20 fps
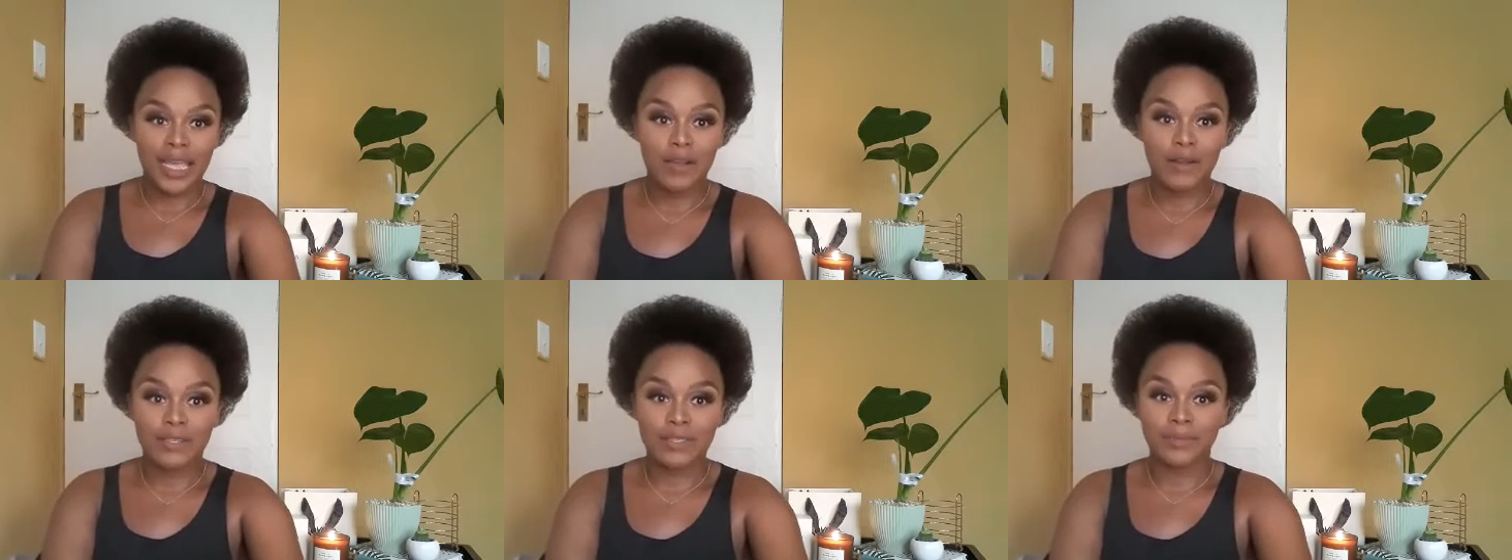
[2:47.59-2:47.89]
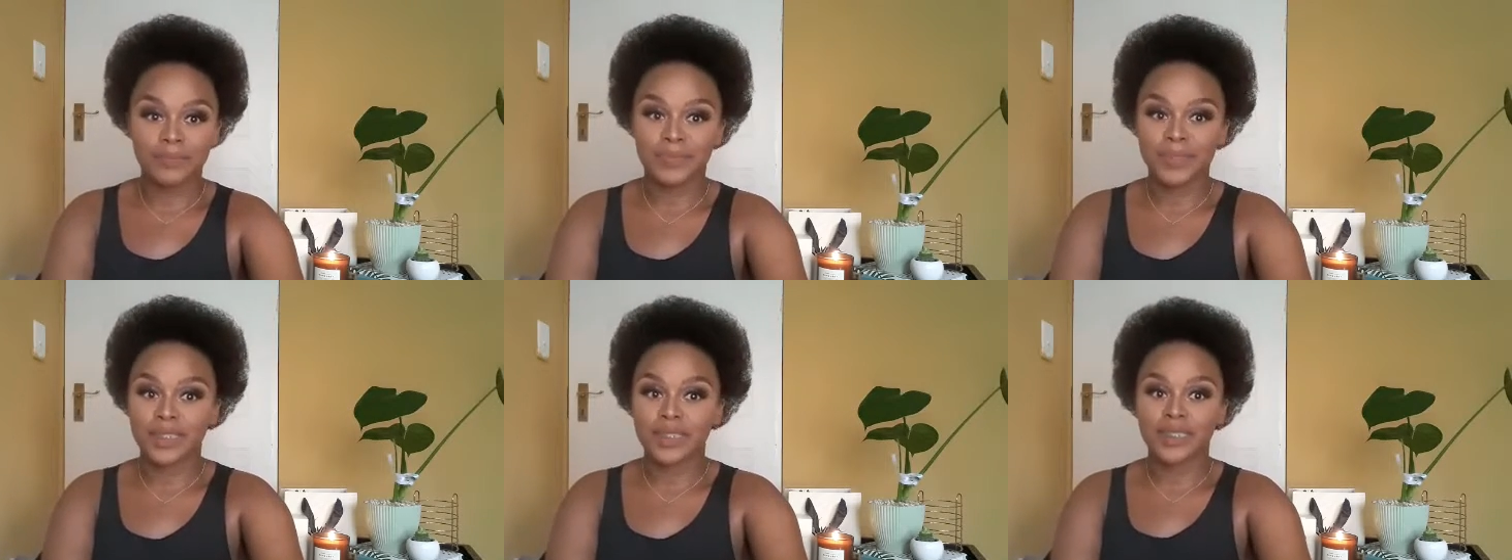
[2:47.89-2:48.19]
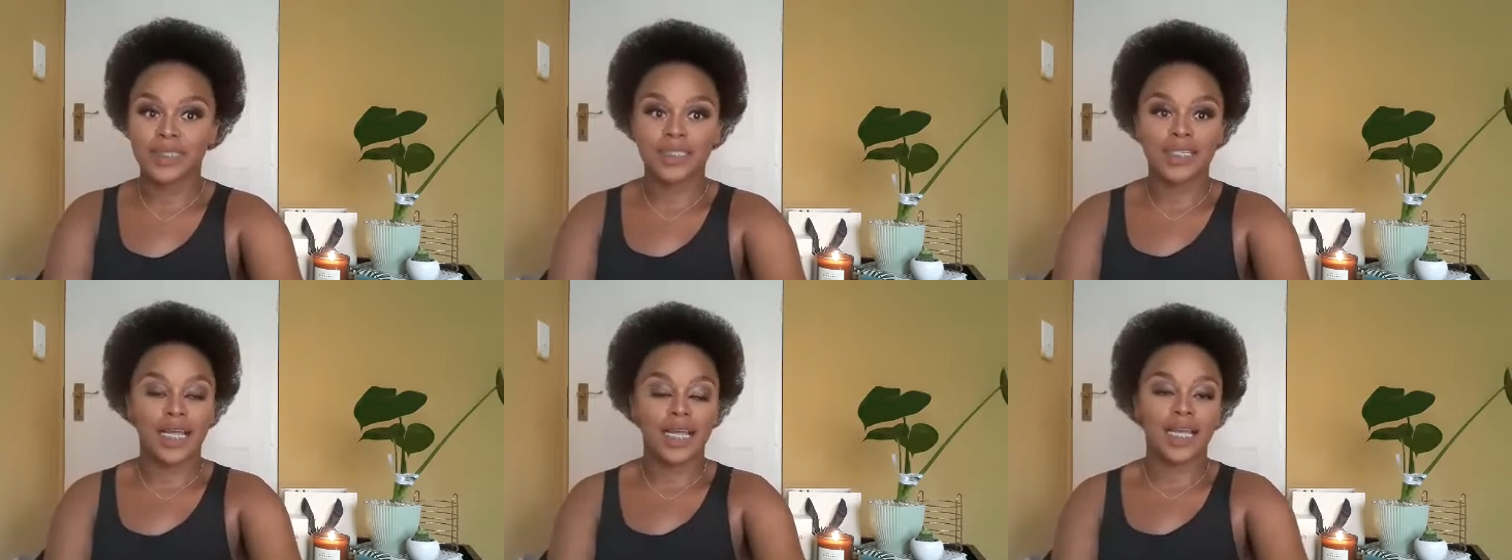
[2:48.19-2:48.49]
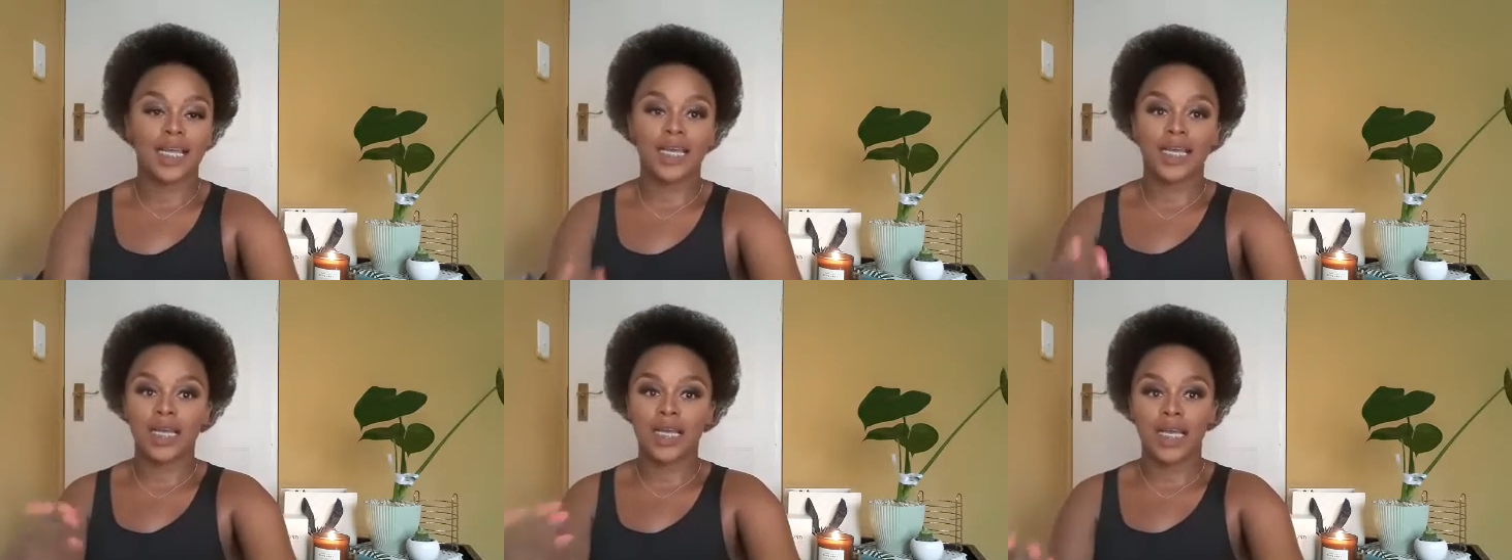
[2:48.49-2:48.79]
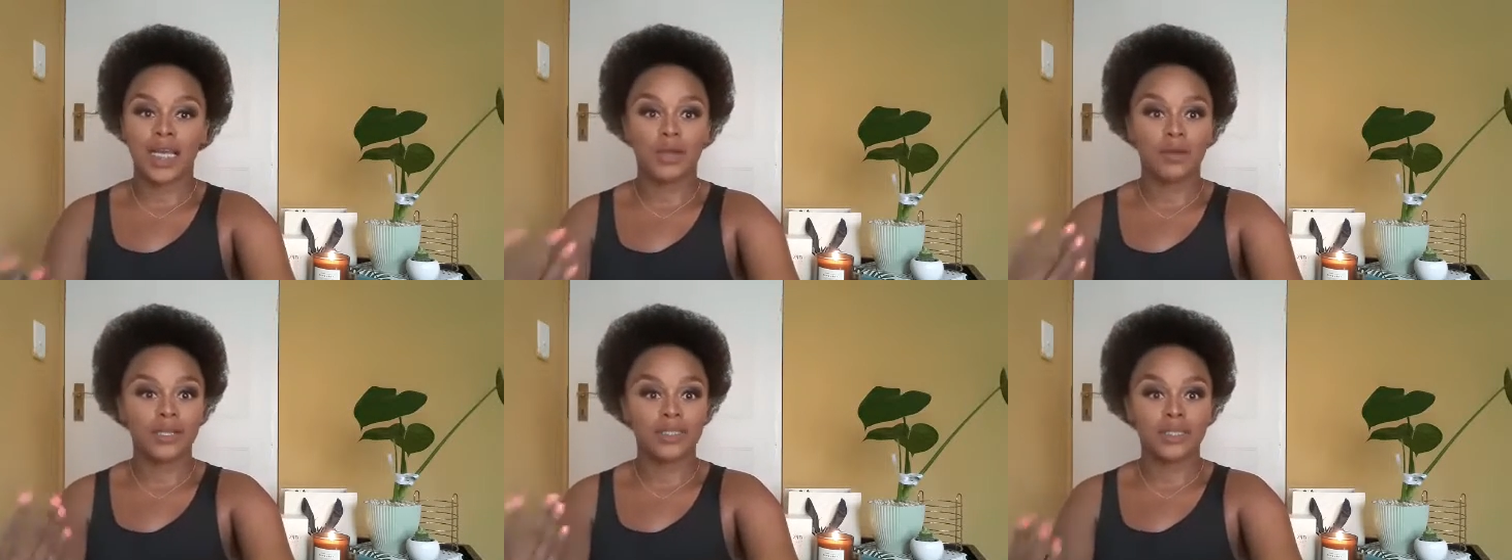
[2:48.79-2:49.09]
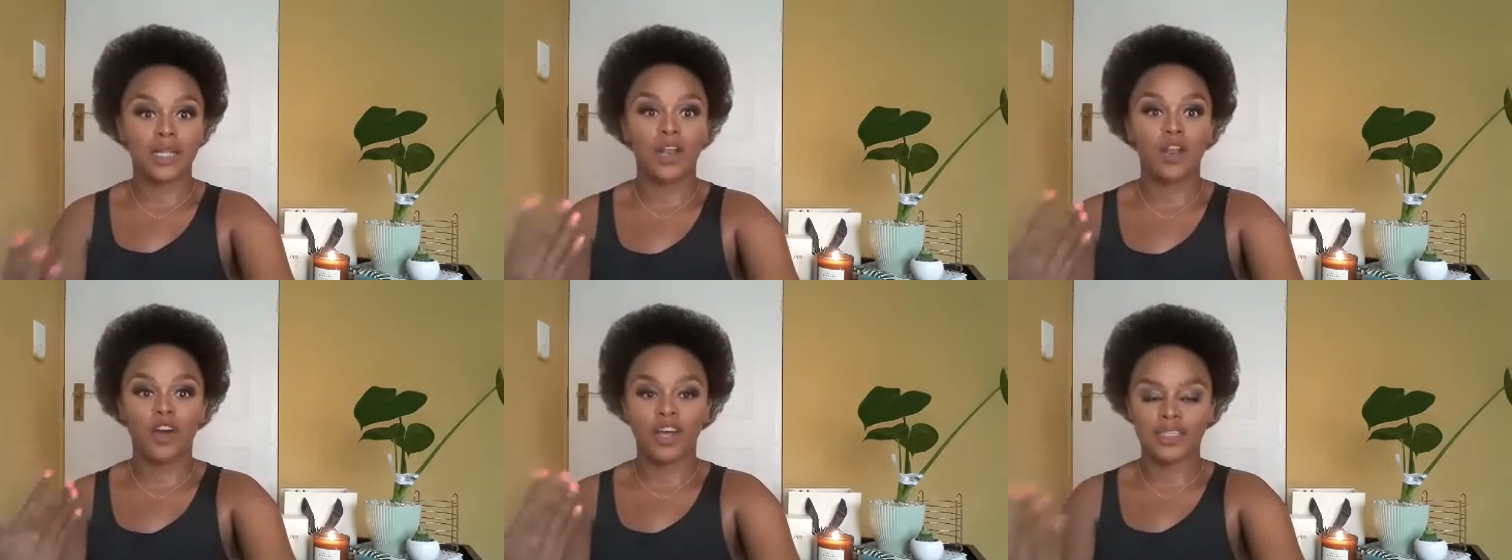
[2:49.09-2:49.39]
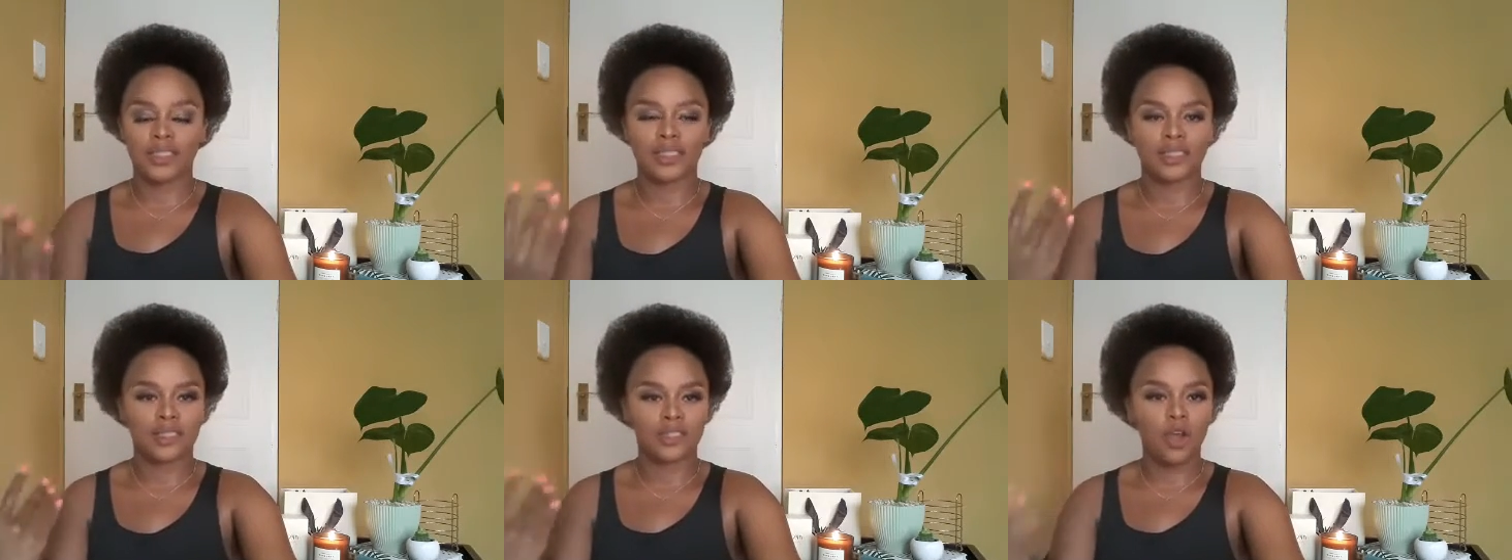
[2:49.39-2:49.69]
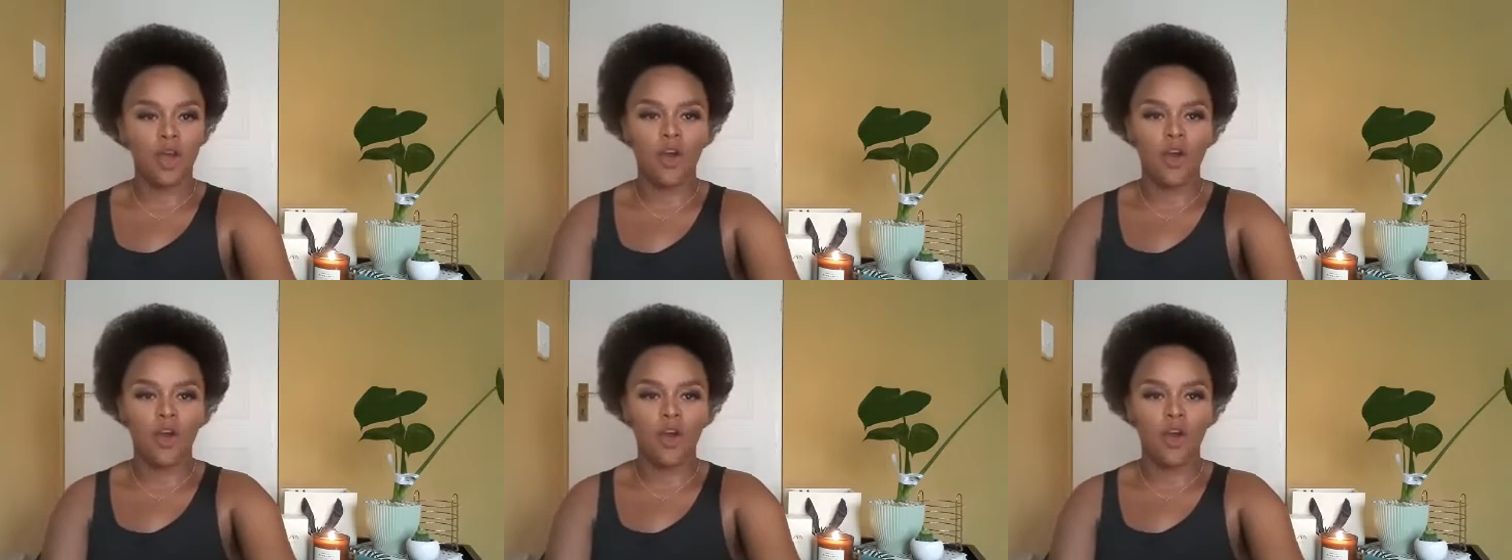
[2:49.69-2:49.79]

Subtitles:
It was a bit like, it was a lot.